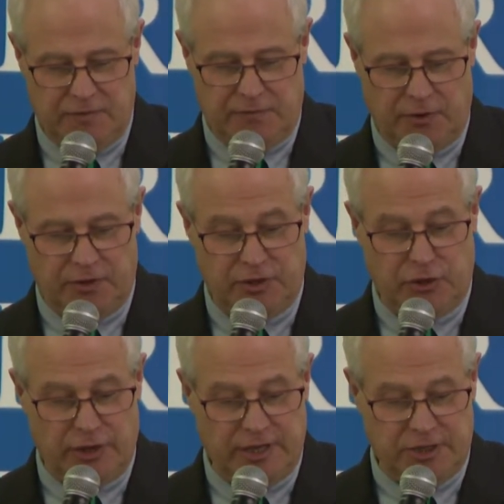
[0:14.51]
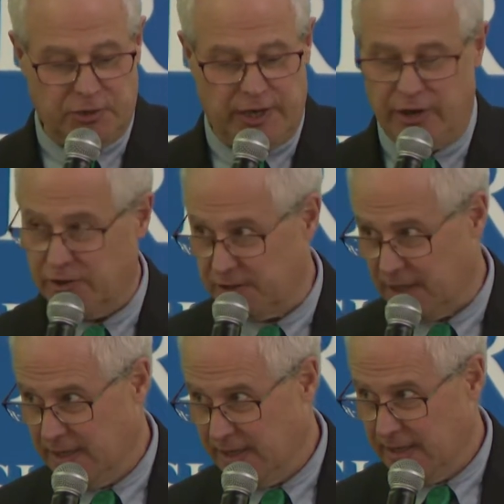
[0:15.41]
for 32 years
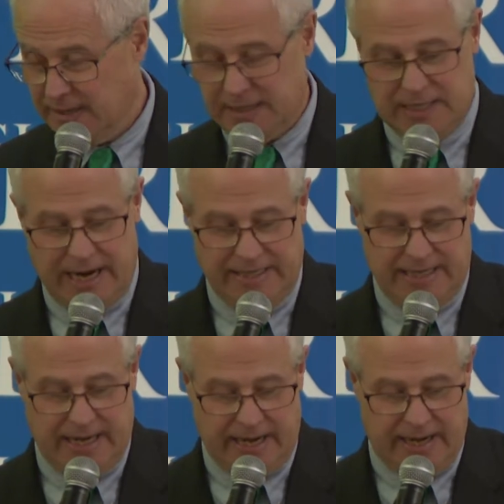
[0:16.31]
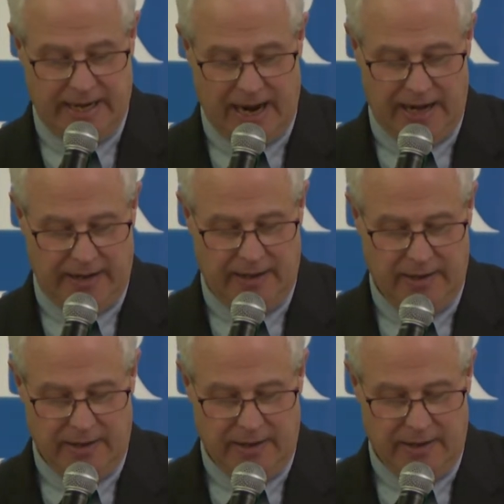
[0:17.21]
since 1989.